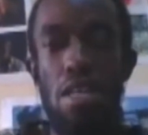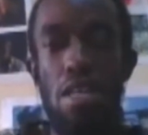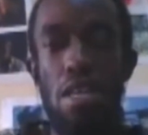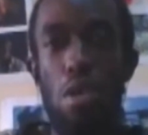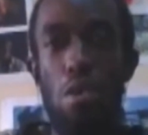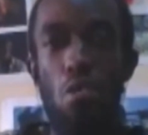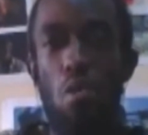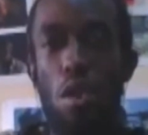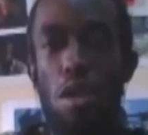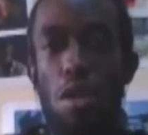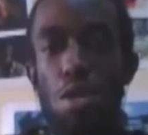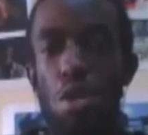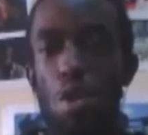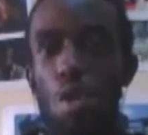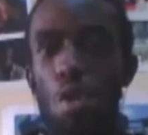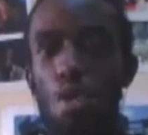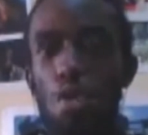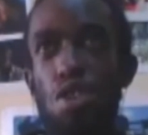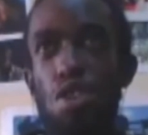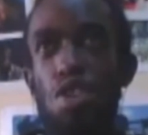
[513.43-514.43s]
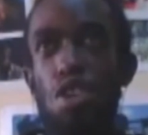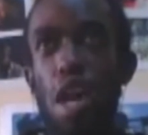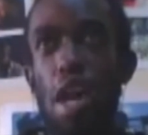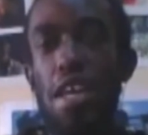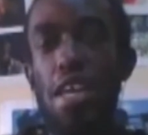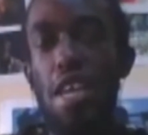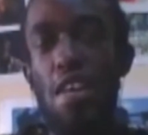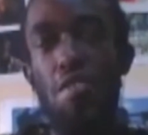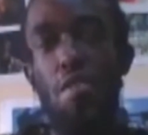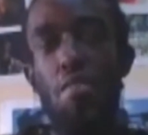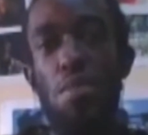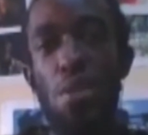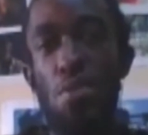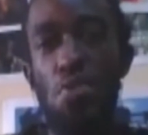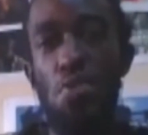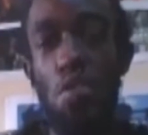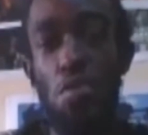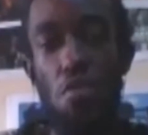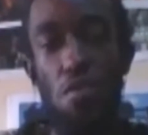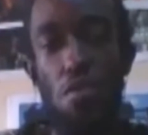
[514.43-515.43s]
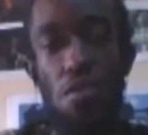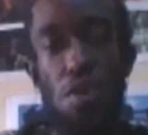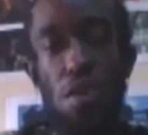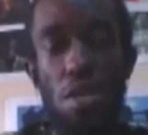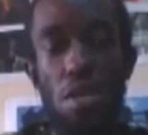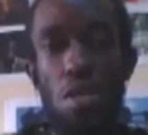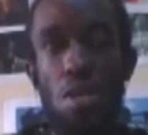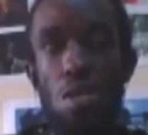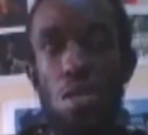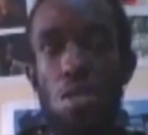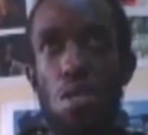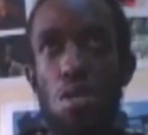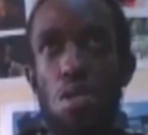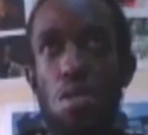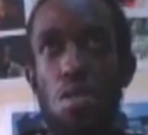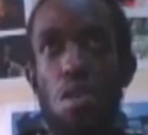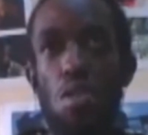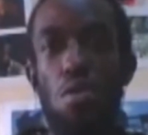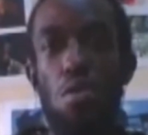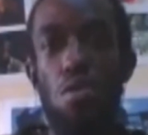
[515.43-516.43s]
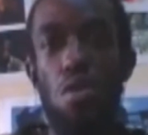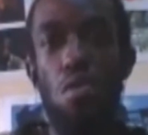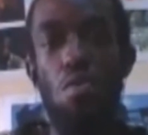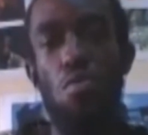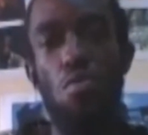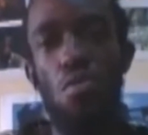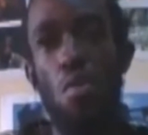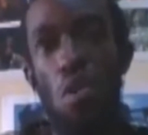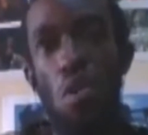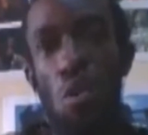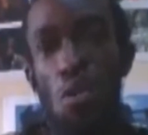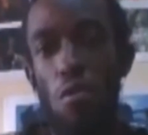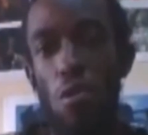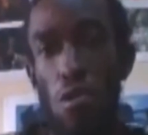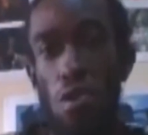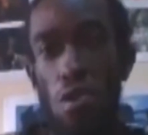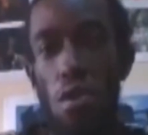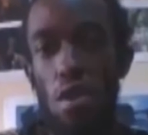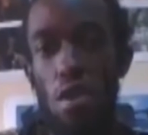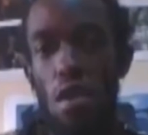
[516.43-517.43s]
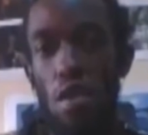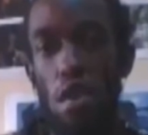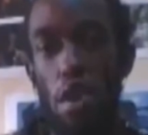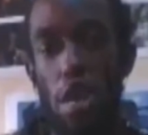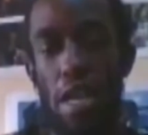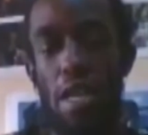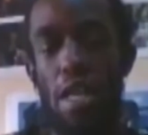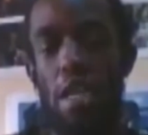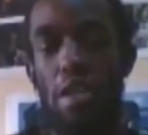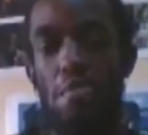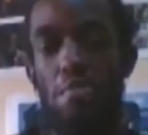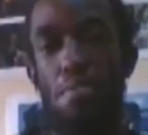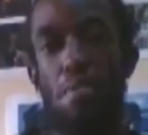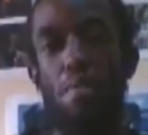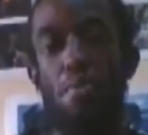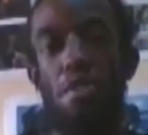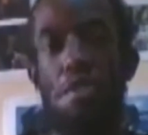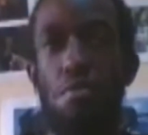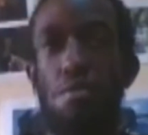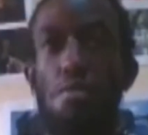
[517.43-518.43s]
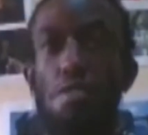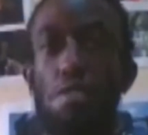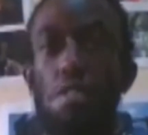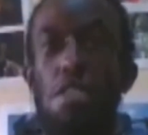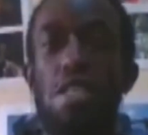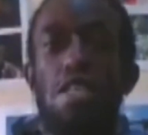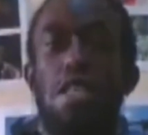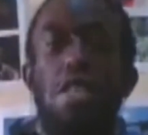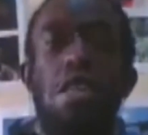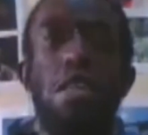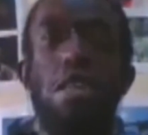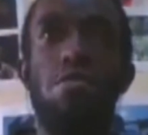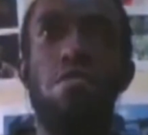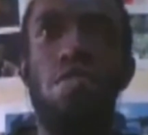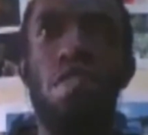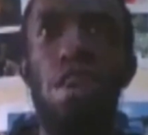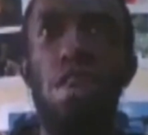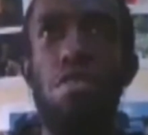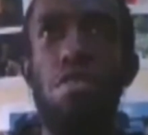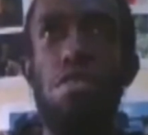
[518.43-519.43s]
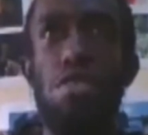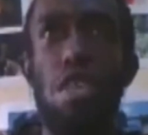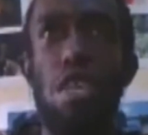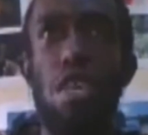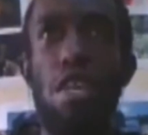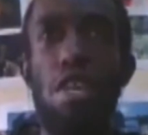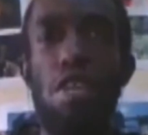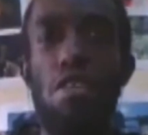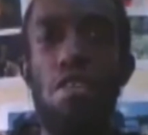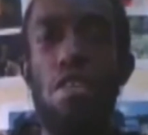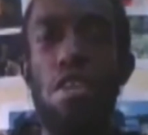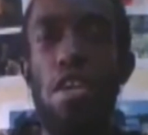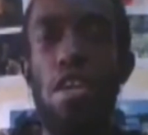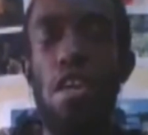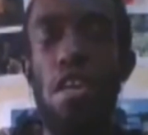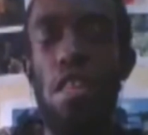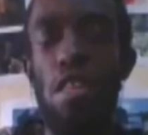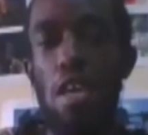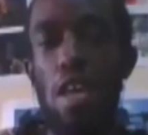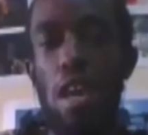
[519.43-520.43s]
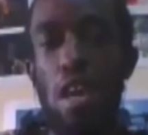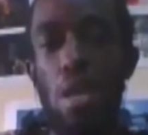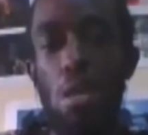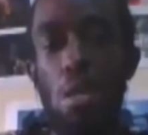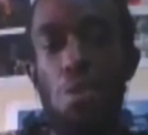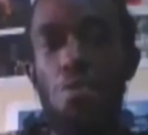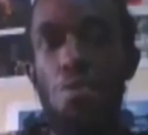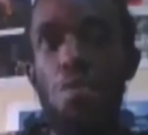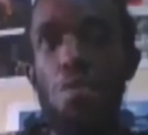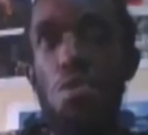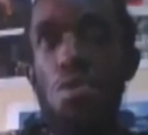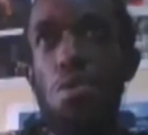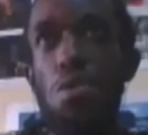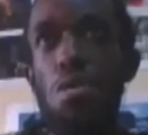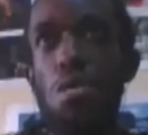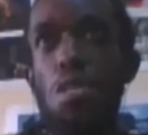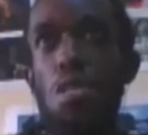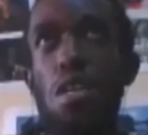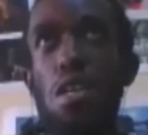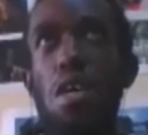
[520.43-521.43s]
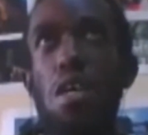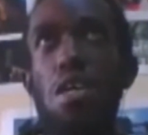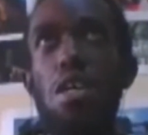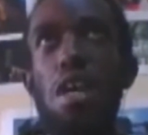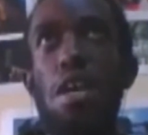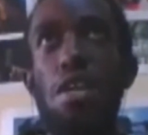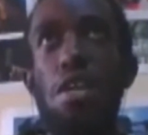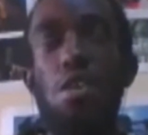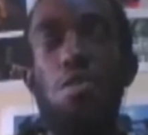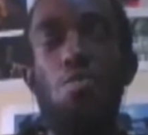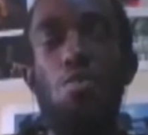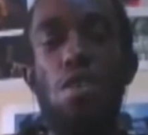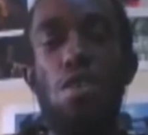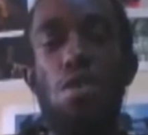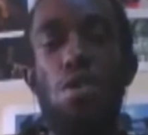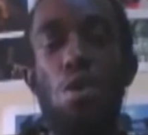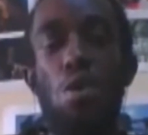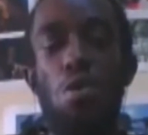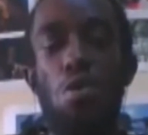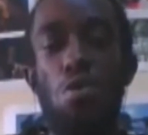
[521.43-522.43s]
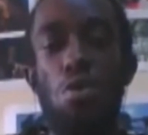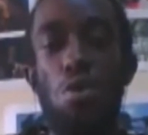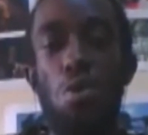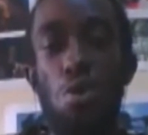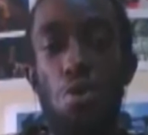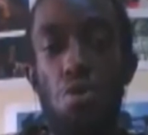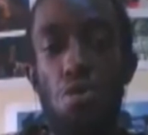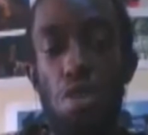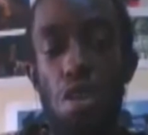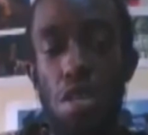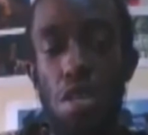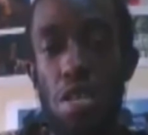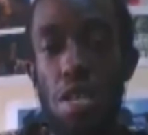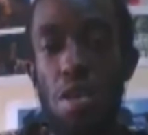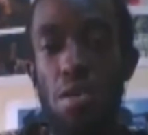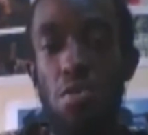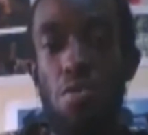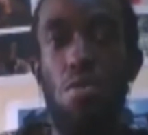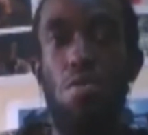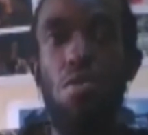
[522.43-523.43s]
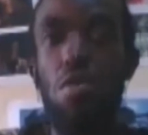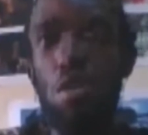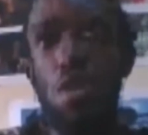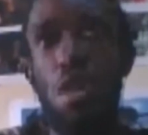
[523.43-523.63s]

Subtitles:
He went on. I gave him the raw footage, the raw clip, the raw scene without anything in the actual resolution, and he went on to create a wound.